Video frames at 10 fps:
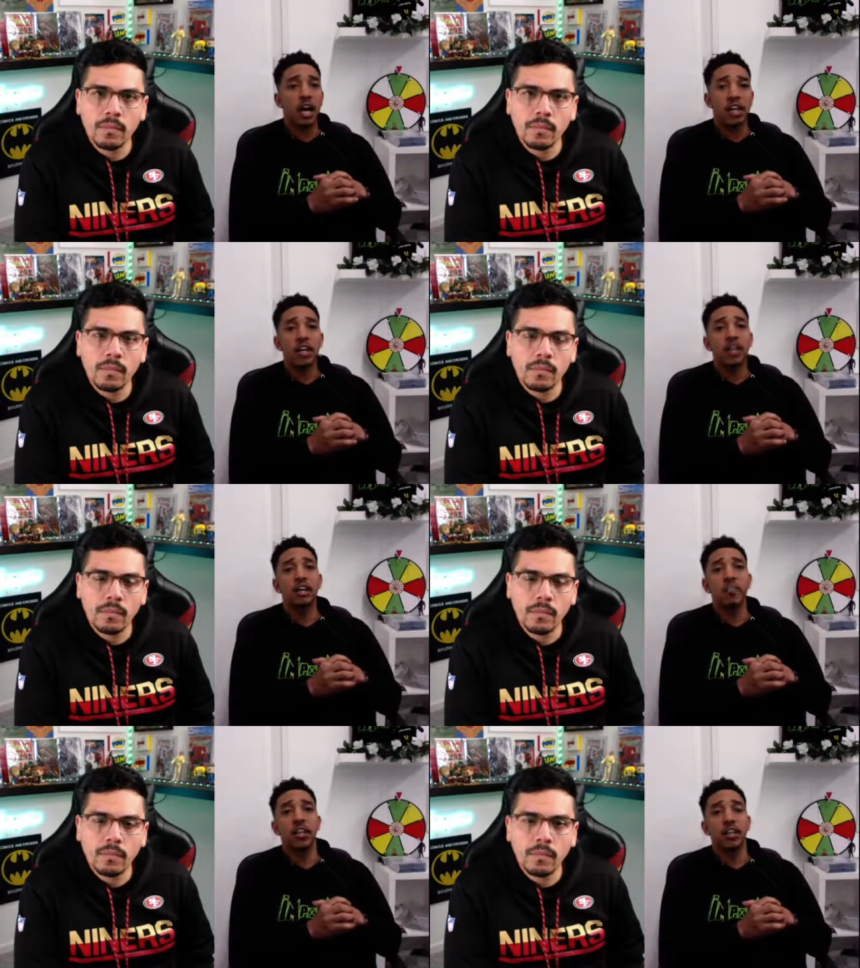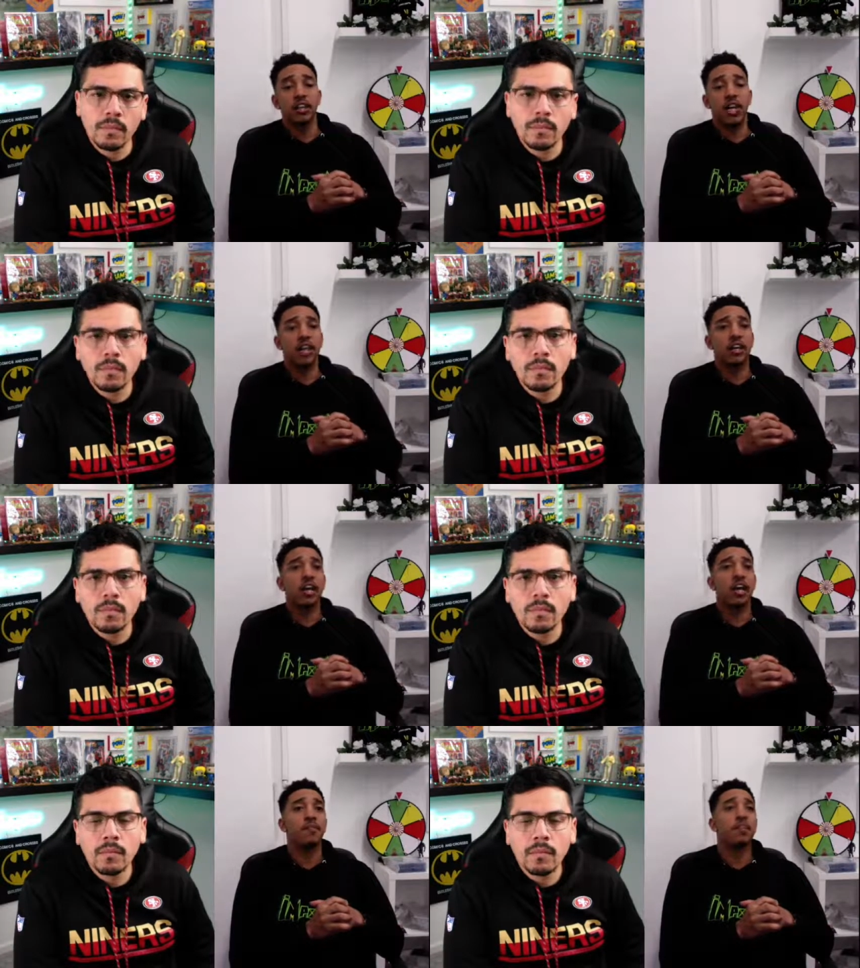Speaker 1: I did an event like a
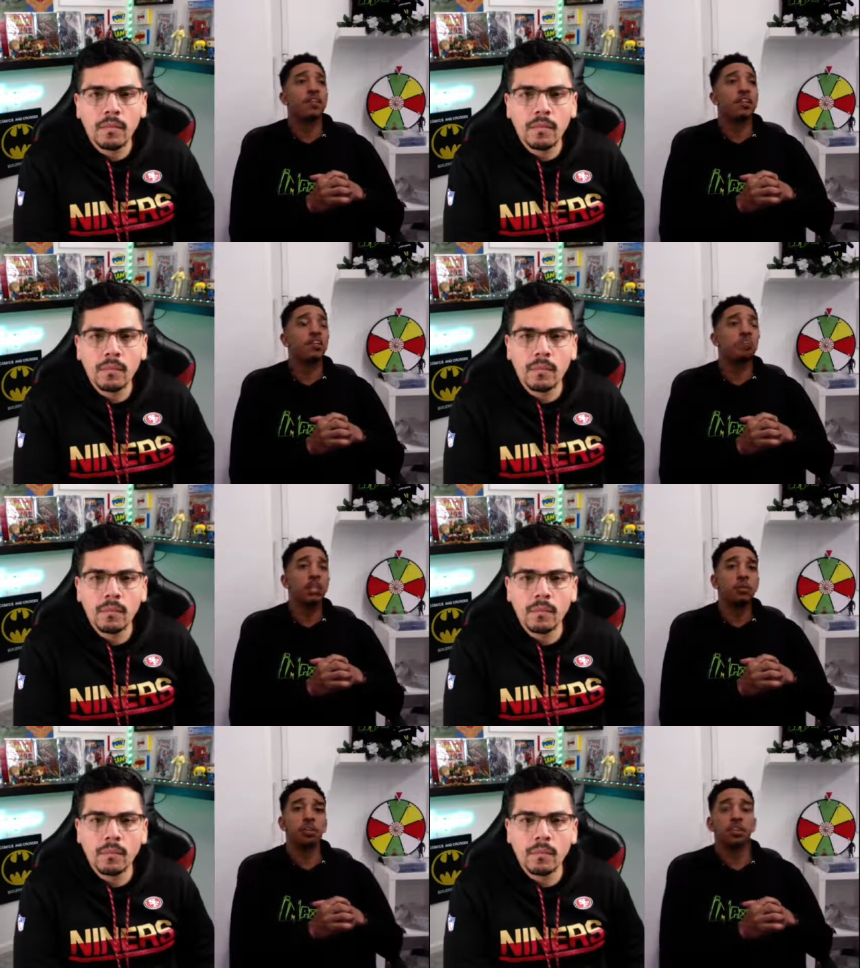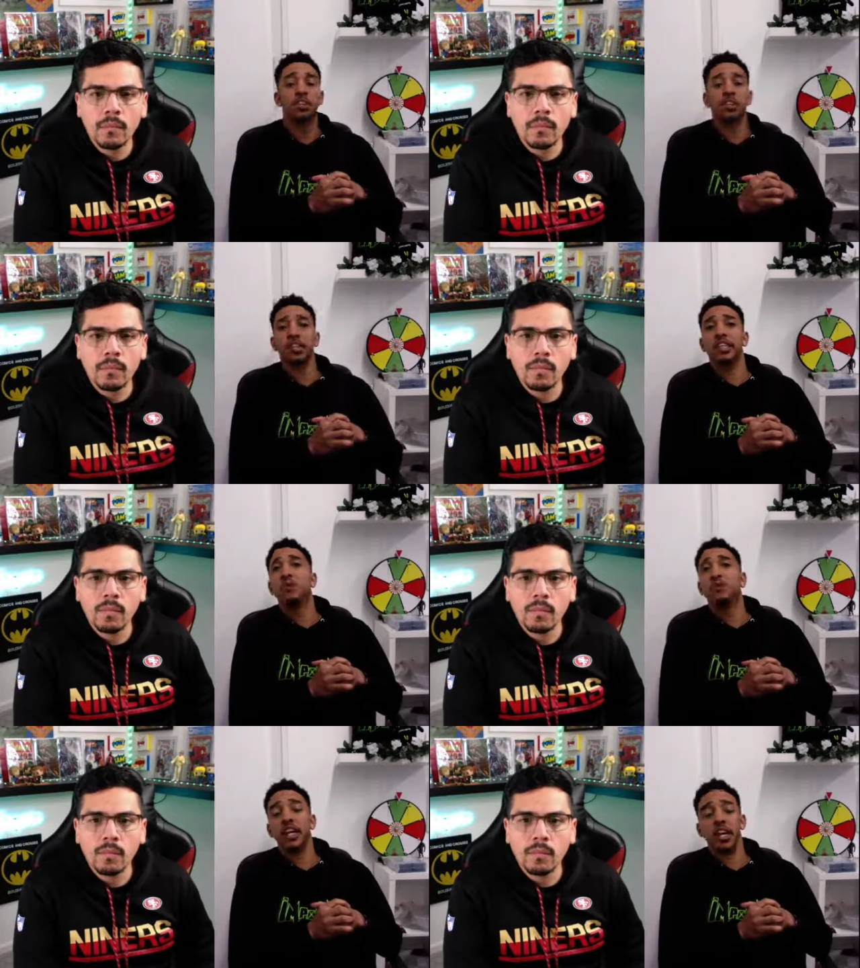comic verse, but it was it
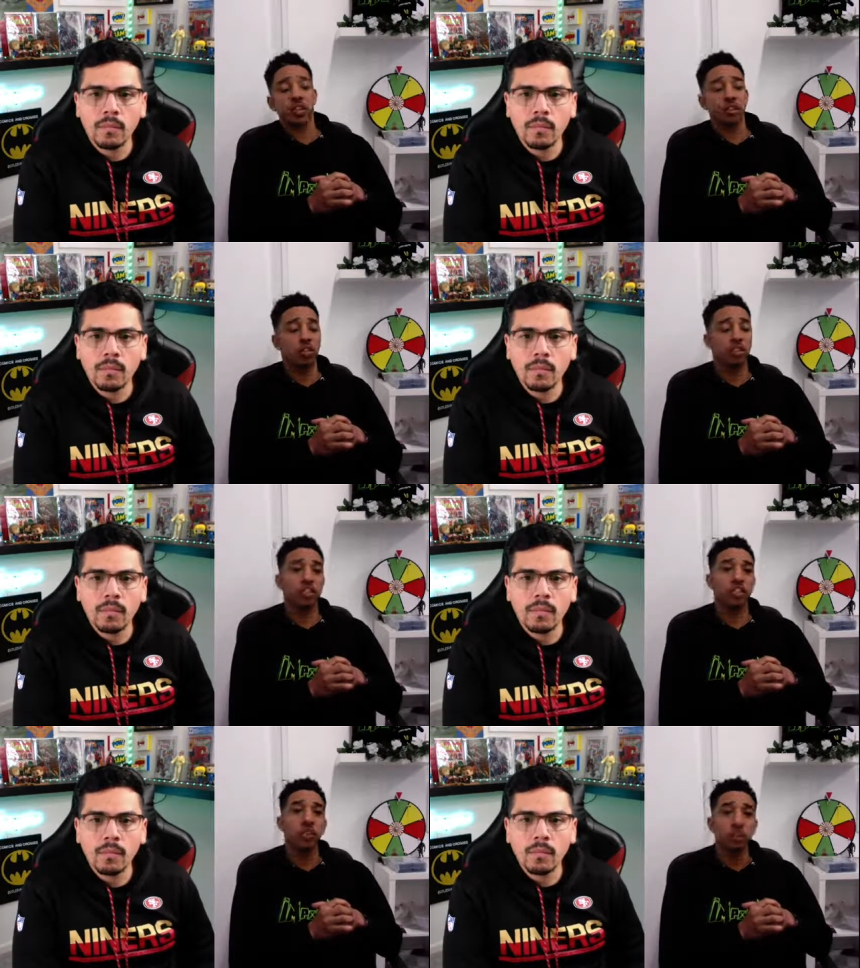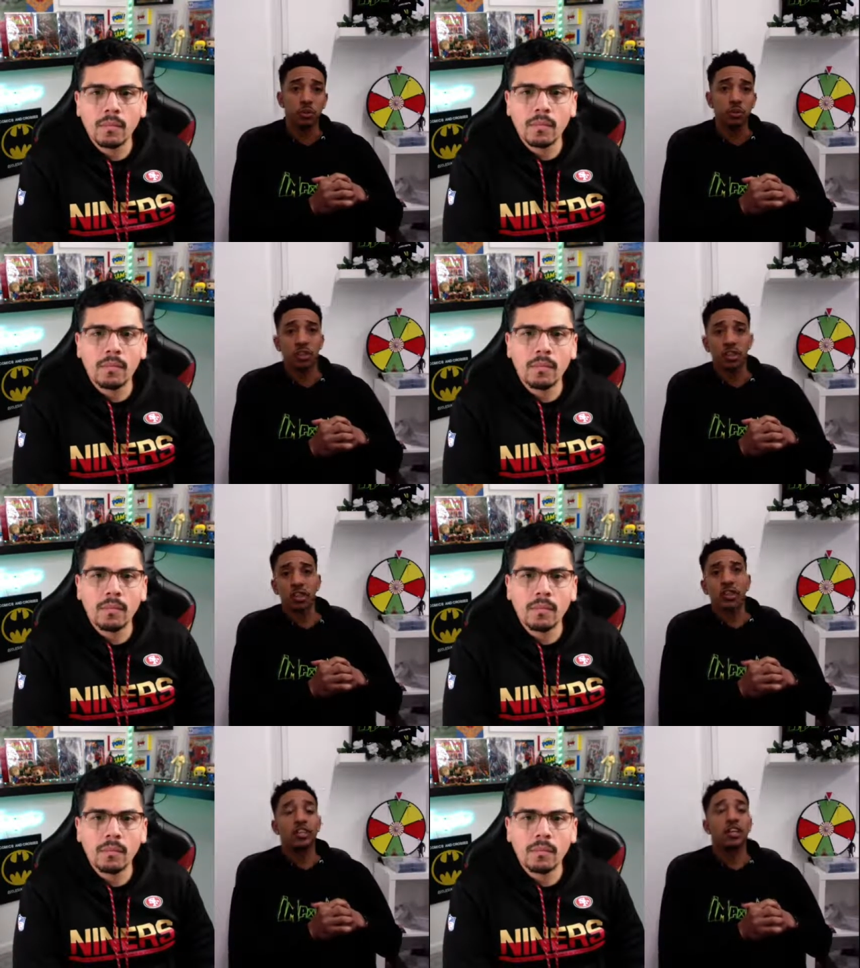was catered towards shoes
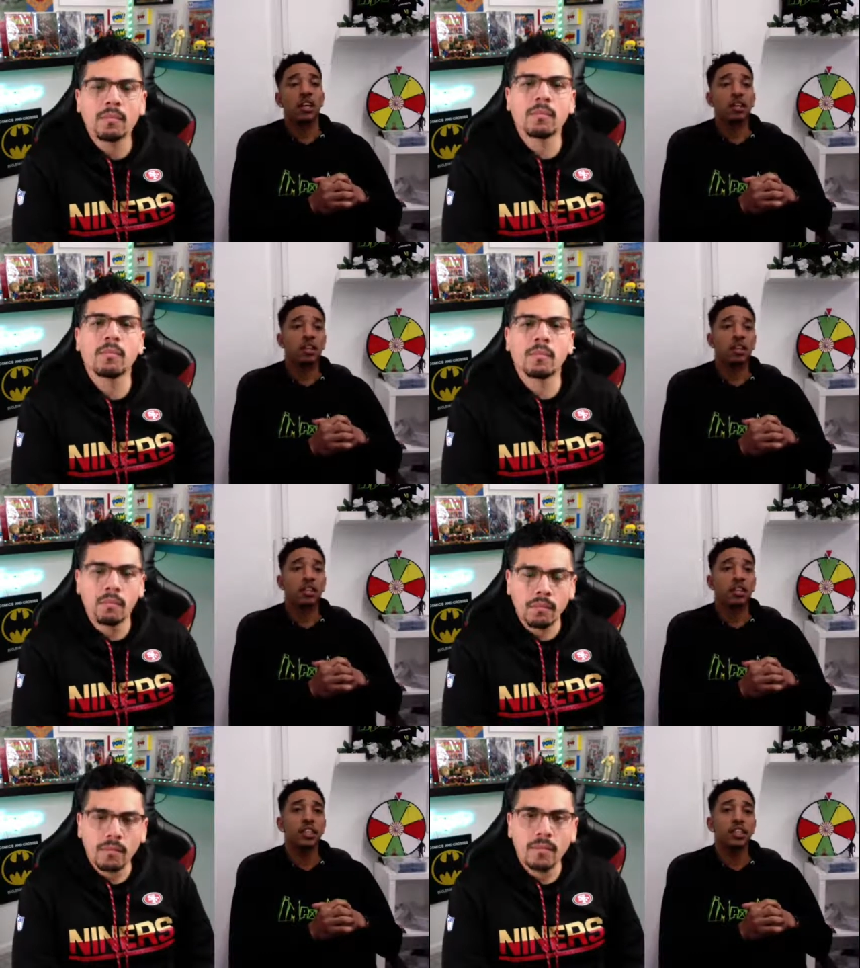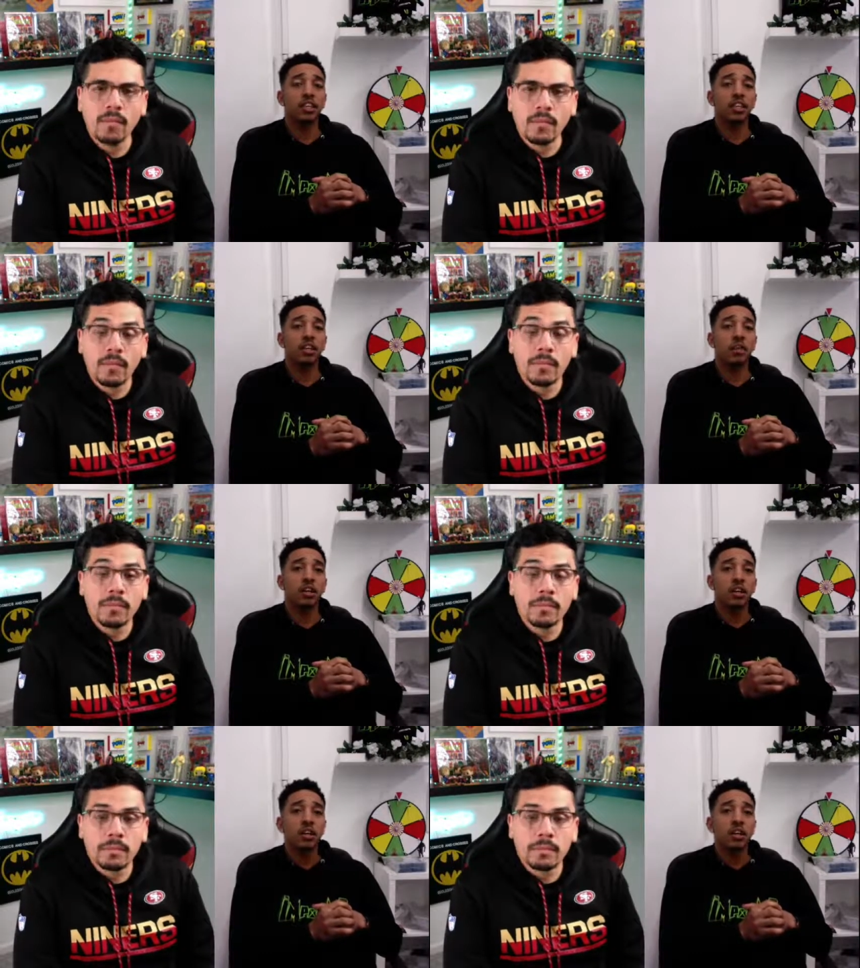uh, several years ago,